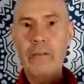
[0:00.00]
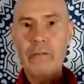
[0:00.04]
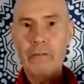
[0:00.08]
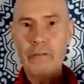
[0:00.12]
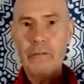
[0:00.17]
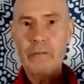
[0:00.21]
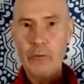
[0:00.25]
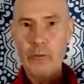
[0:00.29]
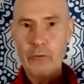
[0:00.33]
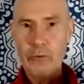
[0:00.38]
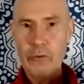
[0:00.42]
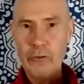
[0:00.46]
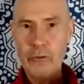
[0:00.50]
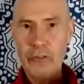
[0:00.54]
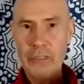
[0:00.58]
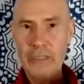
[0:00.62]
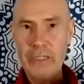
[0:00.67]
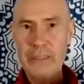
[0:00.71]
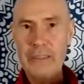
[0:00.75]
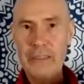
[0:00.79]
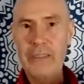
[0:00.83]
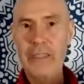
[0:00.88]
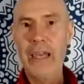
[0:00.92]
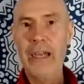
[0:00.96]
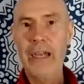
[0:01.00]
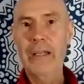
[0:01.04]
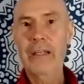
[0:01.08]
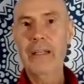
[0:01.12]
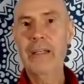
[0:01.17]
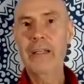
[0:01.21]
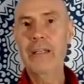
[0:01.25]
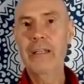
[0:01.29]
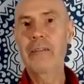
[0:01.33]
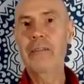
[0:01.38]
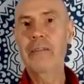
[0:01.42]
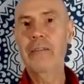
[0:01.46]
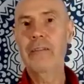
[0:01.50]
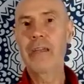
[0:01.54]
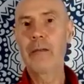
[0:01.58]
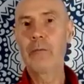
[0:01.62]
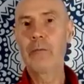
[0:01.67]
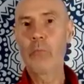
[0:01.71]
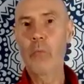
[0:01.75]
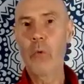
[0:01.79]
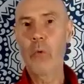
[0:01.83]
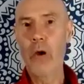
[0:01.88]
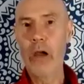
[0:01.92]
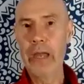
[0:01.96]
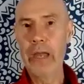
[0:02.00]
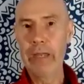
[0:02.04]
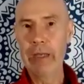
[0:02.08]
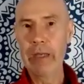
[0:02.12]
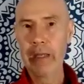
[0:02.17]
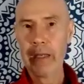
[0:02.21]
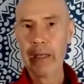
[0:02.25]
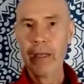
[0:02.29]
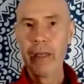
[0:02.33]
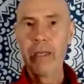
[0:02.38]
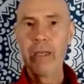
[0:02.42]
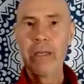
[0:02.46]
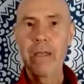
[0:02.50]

it's filtered in exactly the same way,